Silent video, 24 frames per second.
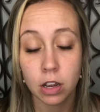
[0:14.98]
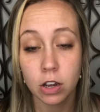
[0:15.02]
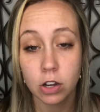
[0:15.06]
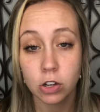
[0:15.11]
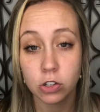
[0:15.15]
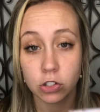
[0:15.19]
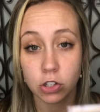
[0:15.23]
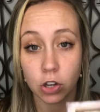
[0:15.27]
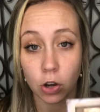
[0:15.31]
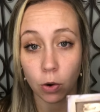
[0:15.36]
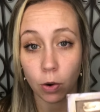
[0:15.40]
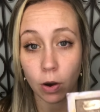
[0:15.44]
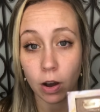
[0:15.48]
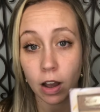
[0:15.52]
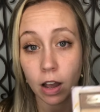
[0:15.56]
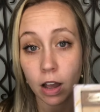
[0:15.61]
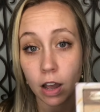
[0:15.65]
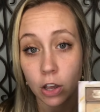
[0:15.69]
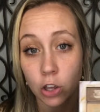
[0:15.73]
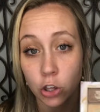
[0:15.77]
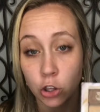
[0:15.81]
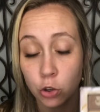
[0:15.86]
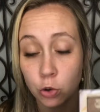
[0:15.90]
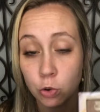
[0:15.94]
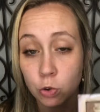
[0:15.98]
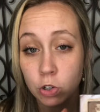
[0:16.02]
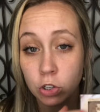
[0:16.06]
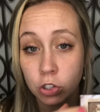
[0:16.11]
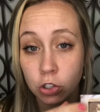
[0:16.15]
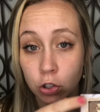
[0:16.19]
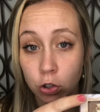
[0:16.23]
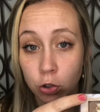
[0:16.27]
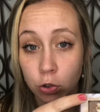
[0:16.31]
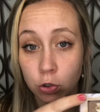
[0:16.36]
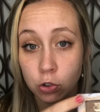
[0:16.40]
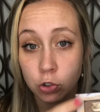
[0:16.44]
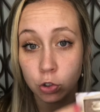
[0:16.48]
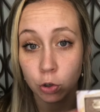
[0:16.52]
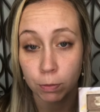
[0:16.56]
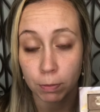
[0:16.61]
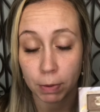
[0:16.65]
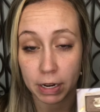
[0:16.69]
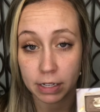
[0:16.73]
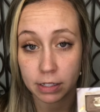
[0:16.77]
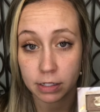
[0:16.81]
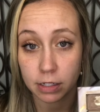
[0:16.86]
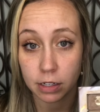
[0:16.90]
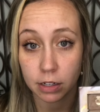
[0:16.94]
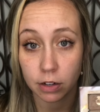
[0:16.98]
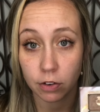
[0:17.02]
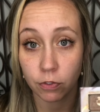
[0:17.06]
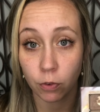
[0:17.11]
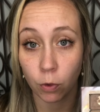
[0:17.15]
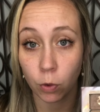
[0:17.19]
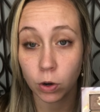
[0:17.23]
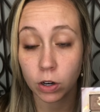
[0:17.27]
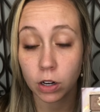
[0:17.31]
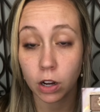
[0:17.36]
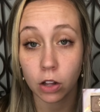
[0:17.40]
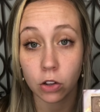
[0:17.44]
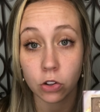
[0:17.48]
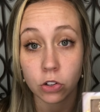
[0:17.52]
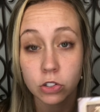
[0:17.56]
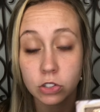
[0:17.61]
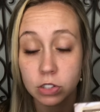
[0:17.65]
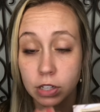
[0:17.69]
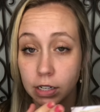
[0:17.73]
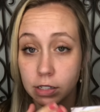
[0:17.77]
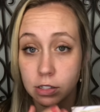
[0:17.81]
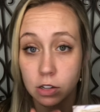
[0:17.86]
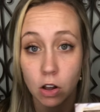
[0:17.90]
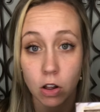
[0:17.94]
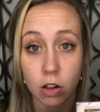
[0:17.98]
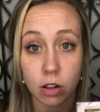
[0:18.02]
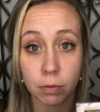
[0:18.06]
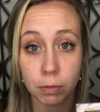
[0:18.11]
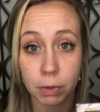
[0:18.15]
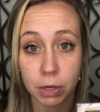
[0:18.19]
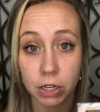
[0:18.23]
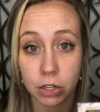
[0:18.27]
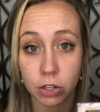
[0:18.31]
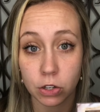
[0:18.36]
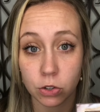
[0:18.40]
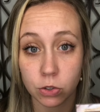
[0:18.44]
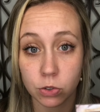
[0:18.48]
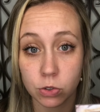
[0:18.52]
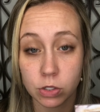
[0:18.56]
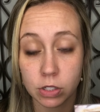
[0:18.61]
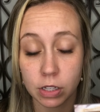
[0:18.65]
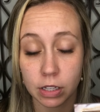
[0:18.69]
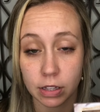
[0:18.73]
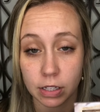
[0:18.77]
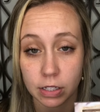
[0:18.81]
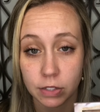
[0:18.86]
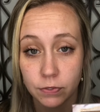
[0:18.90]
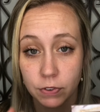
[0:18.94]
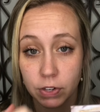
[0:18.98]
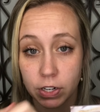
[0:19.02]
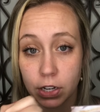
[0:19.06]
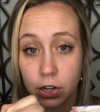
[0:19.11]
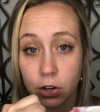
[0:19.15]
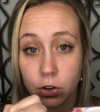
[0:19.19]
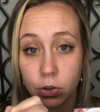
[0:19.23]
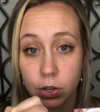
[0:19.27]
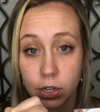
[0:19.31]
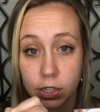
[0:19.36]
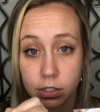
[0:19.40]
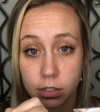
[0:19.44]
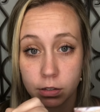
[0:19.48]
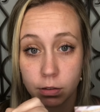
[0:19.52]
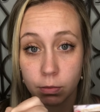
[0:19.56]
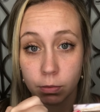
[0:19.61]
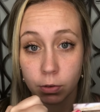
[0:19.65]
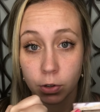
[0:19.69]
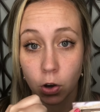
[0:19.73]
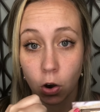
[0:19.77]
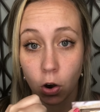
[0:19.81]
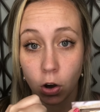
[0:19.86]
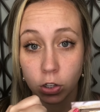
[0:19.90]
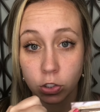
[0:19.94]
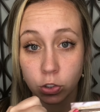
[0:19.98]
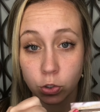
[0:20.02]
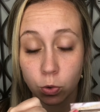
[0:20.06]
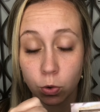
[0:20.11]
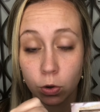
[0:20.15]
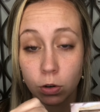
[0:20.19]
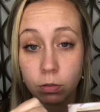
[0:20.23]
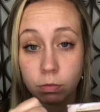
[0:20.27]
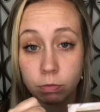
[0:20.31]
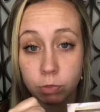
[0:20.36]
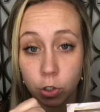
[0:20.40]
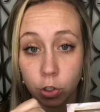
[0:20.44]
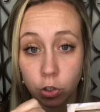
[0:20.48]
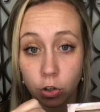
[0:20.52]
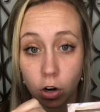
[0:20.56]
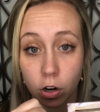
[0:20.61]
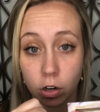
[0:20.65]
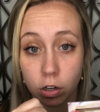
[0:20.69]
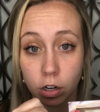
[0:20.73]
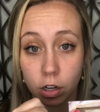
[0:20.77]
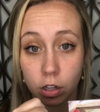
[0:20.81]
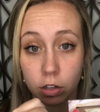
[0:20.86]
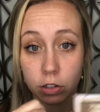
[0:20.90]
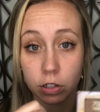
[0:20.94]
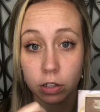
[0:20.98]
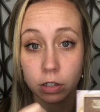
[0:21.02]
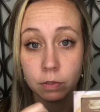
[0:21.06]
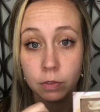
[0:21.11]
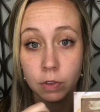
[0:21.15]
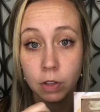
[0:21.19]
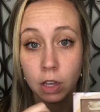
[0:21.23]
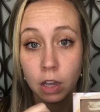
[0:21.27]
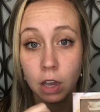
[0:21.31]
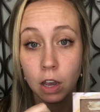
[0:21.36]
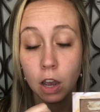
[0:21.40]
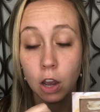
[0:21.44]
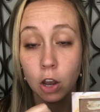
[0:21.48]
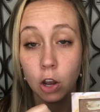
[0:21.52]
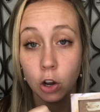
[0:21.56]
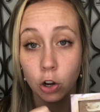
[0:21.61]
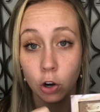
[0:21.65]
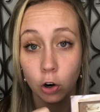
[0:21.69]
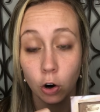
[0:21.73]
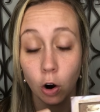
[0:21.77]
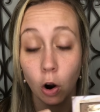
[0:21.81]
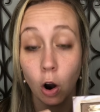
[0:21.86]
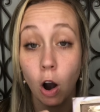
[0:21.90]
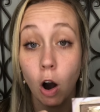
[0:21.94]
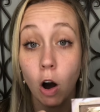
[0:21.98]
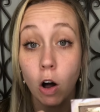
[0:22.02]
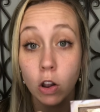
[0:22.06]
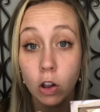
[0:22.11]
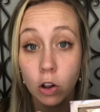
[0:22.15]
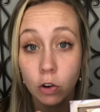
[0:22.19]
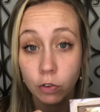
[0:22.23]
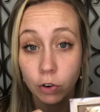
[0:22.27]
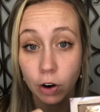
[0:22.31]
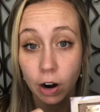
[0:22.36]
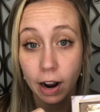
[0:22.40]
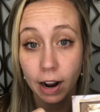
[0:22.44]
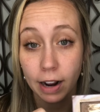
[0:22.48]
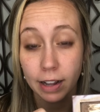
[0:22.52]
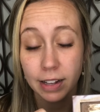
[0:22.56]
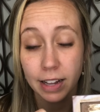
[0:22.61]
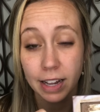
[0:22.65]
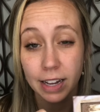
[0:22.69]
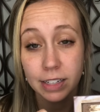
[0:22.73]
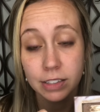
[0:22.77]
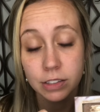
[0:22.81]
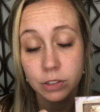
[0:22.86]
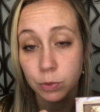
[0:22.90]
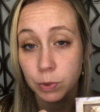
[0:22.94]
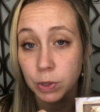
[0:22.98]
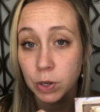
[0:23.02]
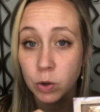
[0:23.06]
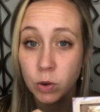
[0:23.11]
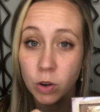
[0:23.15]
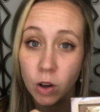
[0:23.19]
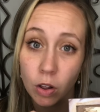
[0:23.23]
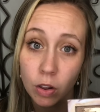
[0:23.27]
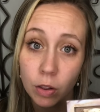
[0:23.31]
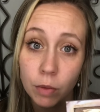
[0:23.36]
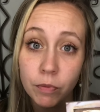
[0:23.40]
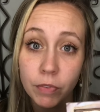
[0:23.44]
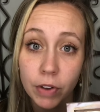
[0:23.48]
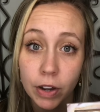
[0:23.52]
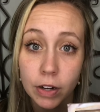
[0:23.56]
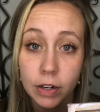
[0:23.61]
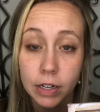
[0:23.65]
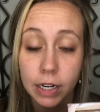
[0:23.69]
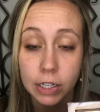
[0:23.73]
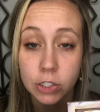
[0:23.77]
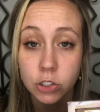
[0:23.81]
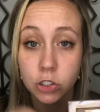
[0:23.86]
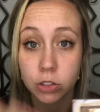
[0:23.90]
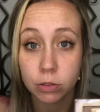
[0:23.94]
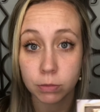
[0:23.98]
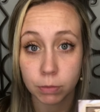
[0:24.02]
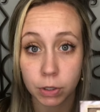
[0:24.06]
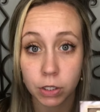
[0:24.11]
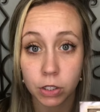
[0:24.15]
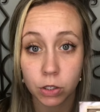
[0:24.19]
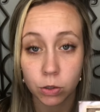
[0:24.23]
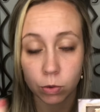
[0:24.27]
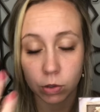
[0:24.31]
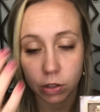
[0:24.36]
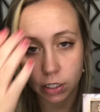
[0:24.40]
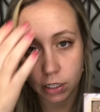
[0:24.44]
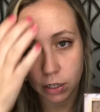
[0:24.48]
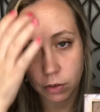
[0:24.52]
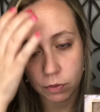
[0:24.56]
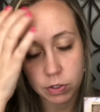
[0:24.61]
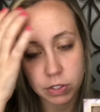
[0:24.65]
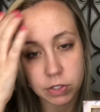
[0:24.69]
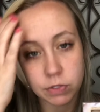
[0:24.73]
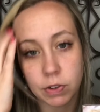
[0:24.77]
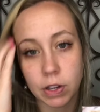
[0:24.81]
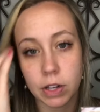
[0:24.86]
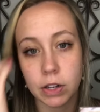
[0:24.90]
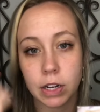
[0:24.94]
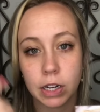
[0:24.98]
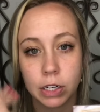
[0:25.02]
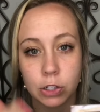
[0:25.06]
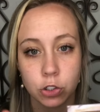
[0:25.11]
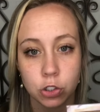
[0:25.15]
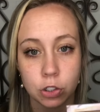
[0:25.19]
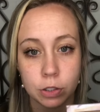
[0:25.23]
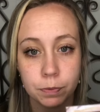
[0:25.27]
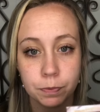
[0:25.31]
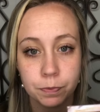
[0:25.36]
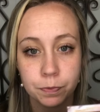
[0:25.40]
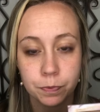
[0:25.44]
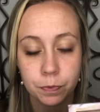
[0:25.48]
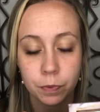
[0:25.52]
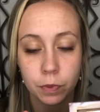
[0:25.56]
So you can use your basic 4 colors. That's all I'm going to use in this video is contour, your dark color, your all over highlight. So we don't call them foundation, but you would think of it as foundation.